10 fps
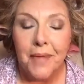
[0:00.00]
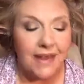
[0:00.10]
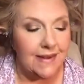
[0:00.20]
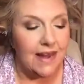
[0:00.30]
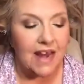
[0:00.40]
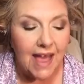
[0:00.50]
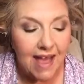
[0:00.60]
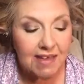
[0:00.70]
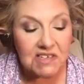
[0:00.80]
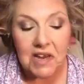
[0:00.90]
It doesn't
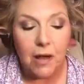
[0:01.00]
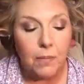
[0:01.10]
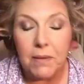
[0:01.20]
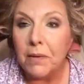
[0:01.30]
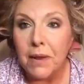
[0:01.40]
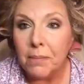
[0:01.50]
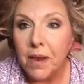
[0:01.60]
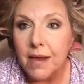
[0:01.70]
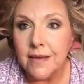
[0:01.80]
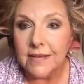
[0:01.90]
last. I'll be
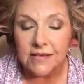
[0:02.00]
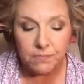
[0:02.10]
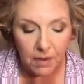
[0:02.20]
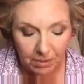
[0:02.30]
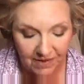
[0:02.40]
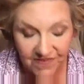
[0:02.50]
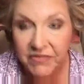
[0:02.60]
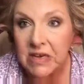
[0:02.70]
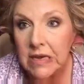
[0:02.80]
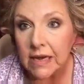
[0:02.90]
reapplying this probably
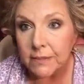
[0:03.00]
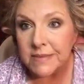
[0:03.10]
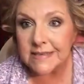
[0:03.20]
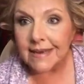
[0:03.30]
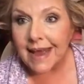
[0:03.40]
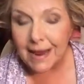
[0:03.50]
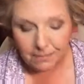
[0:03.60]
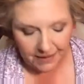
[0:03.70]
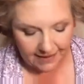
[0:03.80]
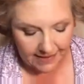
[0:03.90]
50 times today,
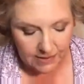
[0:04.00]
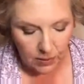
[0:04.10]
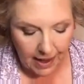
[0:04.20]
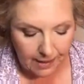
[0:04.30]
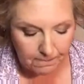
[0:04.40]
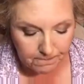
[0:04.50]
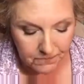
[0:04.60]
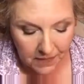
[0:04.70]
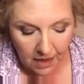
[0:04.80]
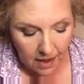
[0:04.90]
but that's okay.
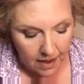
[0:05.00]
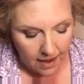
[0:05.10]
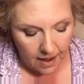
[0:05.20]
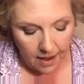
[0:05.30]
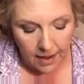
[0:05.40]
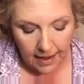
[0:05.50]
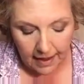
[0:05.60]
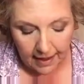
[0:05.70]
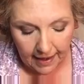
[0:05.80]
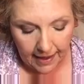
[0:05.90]

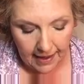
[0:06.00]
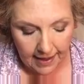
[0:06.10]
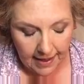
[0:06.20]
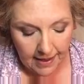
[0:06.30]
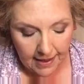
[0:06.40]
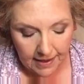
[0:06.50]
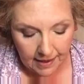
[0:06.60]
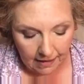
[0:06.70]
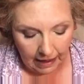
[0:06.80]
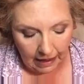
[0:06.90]

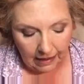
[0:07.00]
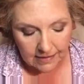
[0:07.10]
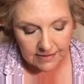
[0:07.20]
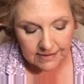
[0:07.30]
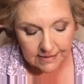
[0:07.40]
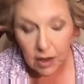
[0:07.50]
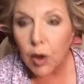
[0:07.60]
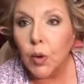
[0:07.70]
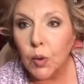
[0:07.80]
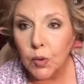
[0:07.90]
And
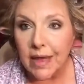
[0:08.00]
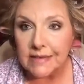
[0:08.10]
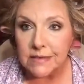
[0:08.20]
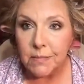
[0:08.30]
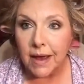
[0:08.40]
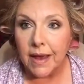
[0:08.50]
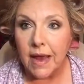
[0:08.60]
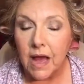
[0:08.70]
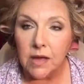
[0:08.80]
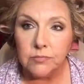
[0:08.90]
so that's
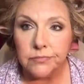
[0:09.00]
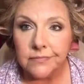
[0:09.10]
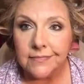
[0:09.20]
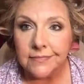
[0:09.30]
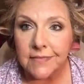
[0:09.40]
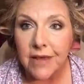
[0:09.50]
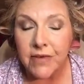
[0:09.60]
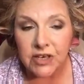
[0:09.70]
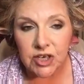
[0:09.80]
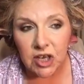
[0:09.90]
my
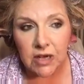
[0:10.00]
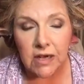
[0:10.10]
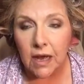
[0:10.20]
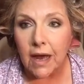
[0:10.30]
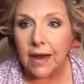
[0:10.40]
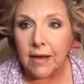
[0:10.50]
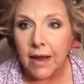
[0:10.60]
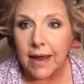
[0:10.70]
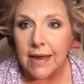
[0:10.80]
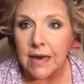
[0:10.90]
finished look,
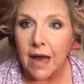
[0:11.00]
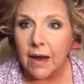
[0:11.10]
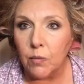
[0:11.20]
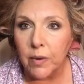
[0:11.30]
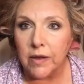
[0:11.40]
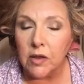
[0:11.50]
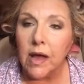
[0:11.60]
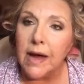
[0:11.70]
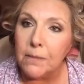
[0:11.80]
and I will